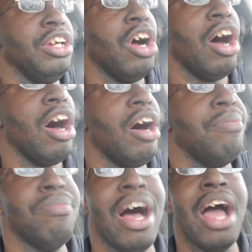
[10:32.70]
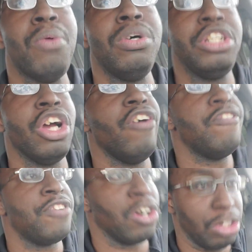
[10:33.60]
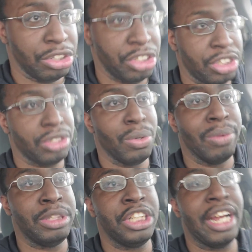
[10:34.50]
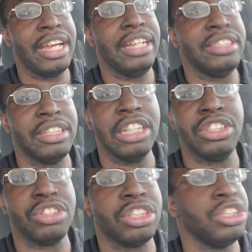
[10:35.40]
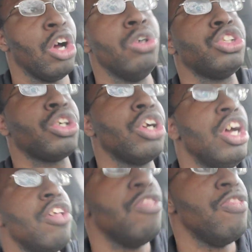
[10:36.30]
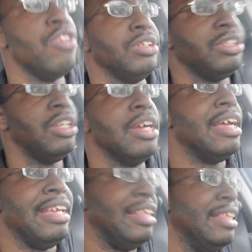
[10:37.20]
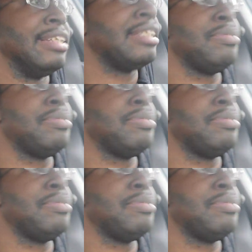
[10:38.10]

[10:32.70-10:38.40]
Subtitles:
I would go first with checking sensors, because those are a